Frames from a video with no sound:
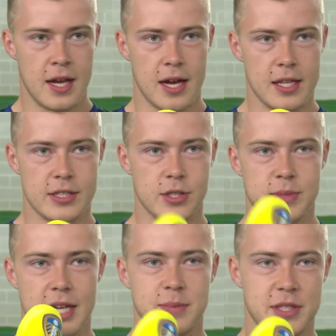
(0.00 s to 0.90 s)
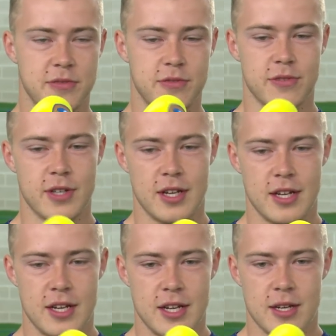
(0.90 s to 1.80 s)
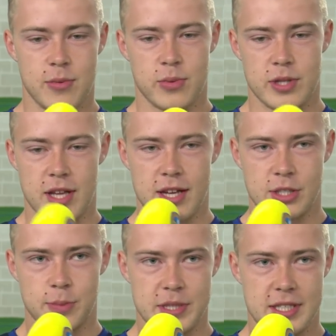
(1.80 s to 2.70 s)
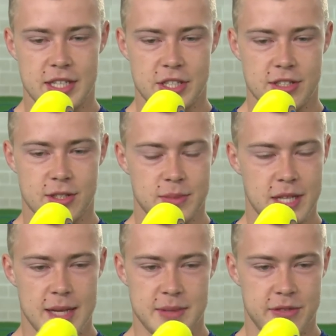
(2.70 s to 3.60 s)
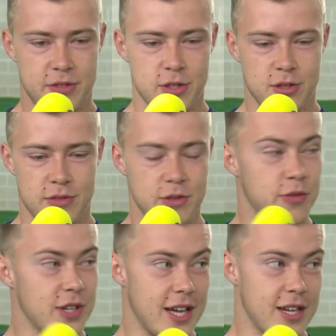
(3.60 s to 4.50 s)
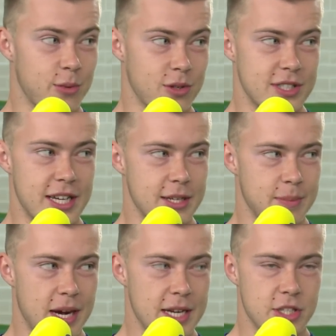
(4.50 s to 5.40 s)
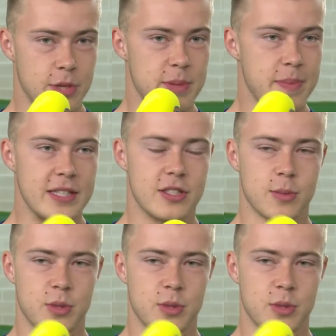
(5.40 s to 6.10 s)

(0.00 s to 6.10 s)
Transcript: I think sometimes if with uh, superstition, sometimes if you if you forget it one day, your mind yeah. could be messed up.